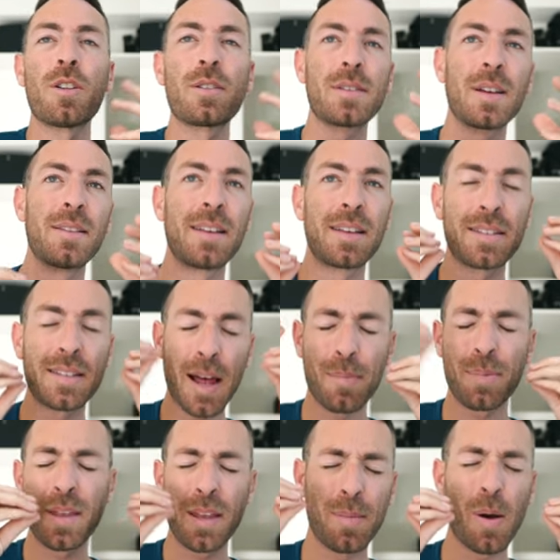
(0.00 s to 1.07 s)
of a sudden they
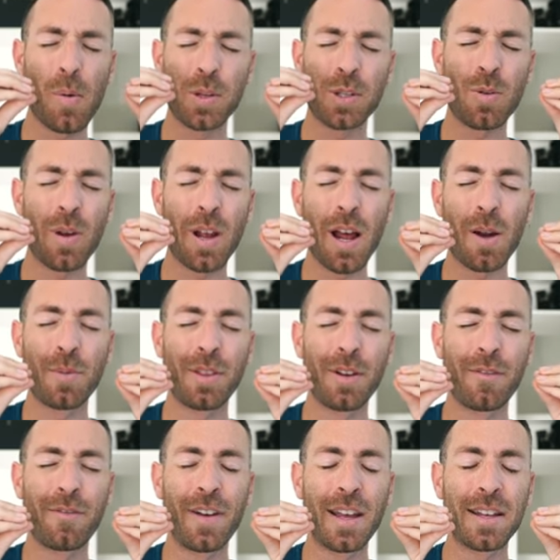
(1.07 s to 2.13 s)
stop thinking about what's going on with their
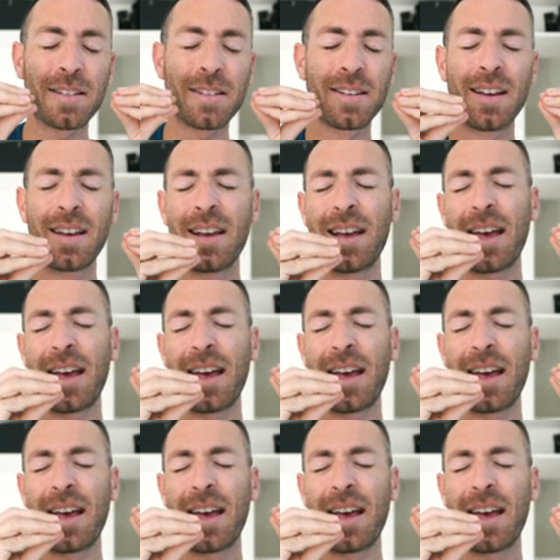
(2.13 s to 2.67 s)
face